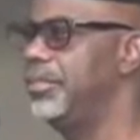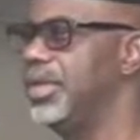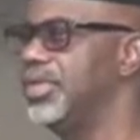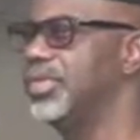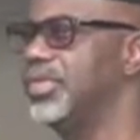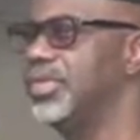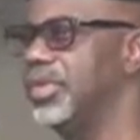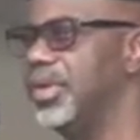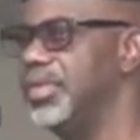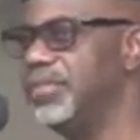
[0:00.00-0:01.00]

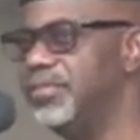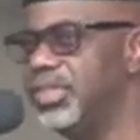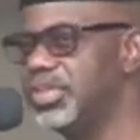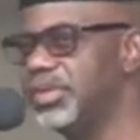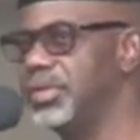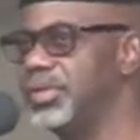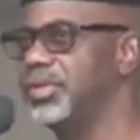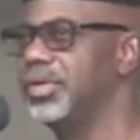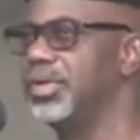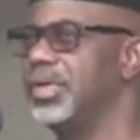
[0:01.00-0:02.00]
because the vision
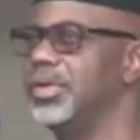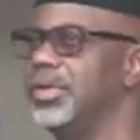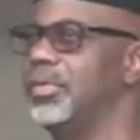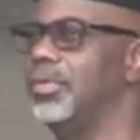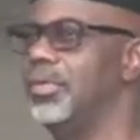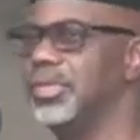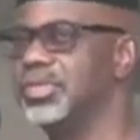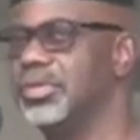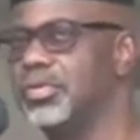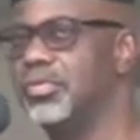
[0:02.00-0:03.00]
was
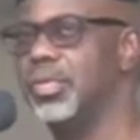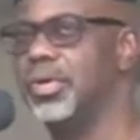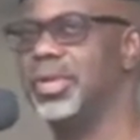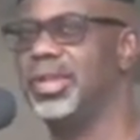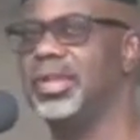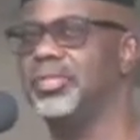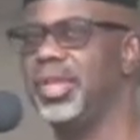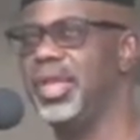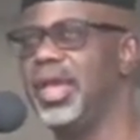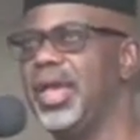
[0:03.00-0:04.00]
not one that
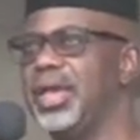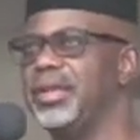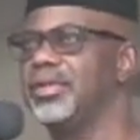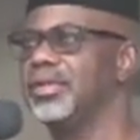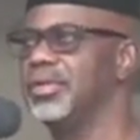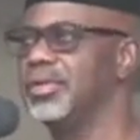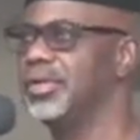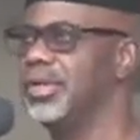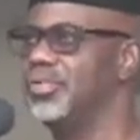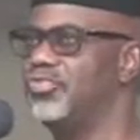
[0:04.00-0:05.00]
we had
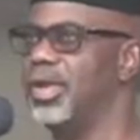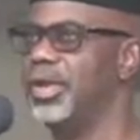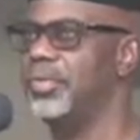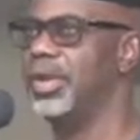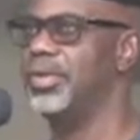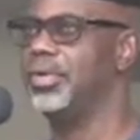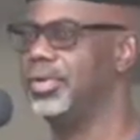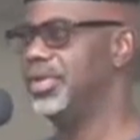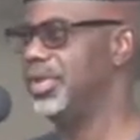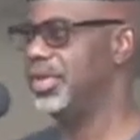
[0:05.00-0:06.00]
a track record
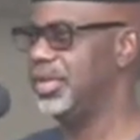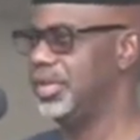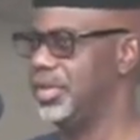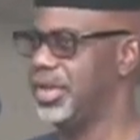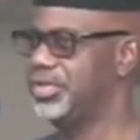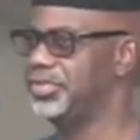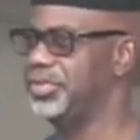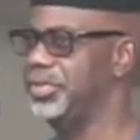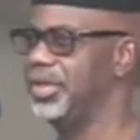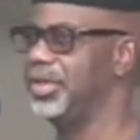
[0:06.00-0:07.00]
in
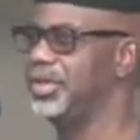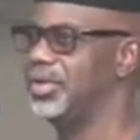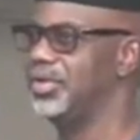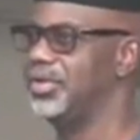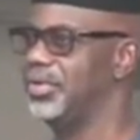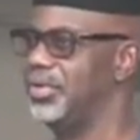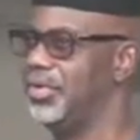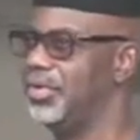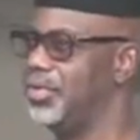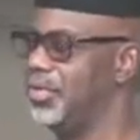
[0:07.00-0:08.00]
Nigeria
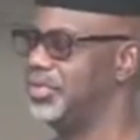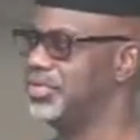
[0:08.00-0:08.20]
or Cross